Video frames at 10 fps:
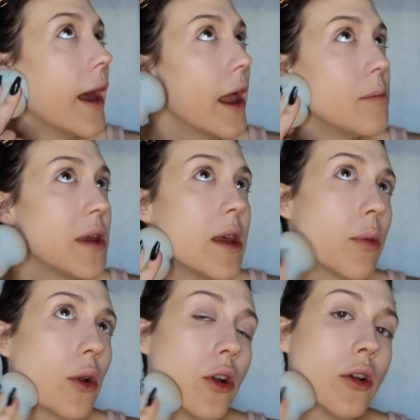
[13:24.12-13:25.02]
and
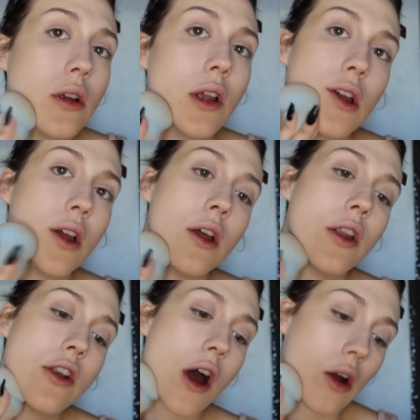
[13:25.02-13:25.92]
people
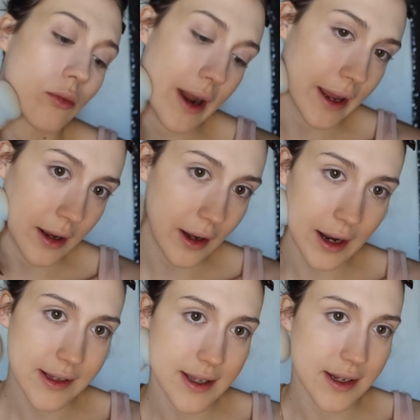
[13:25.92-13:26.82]
not
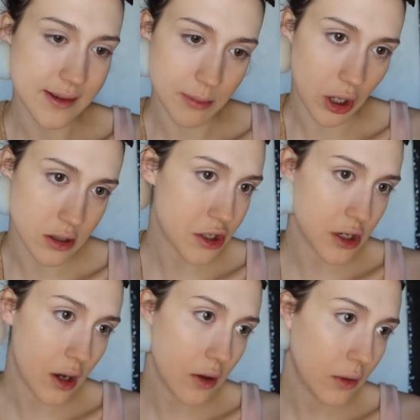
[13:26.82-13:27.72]
recognize that it's merch. You
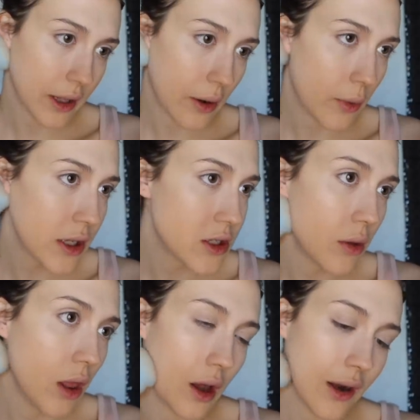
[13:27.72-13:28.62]
know, like I want to do
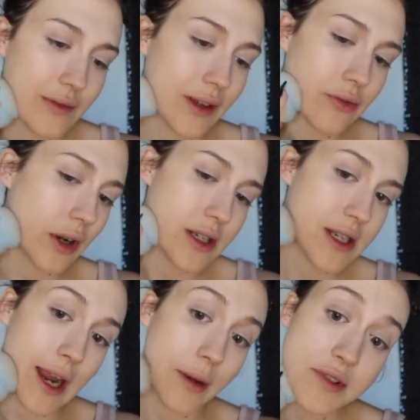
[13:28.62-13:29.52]
a lot of different
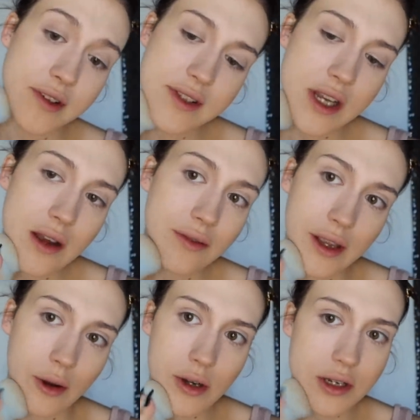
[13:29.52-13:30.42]
types of stuff.
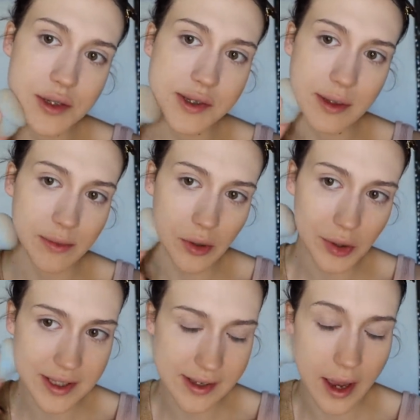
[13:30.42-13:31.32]
Like I want to do something
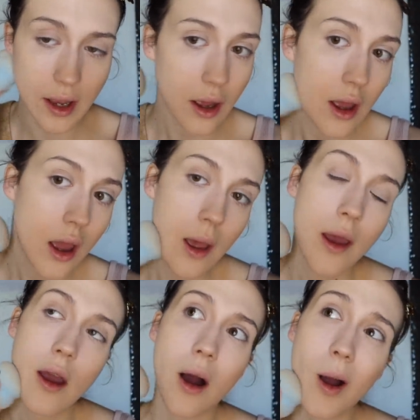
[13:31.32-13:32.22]
where it's like
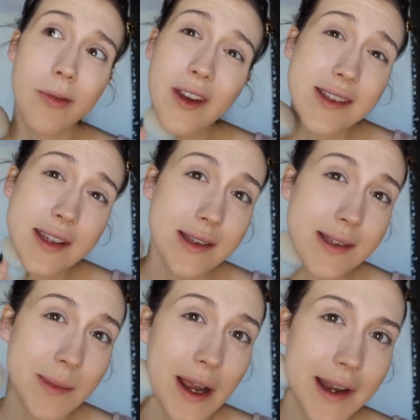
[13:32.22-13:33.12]
obvious that
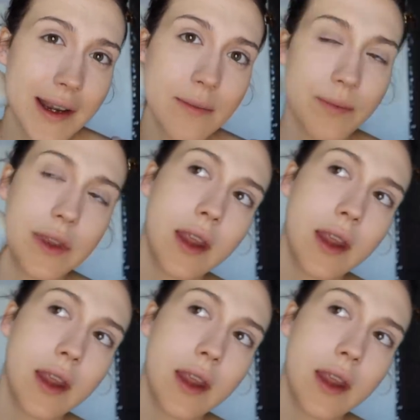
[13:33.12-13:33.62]
it's mine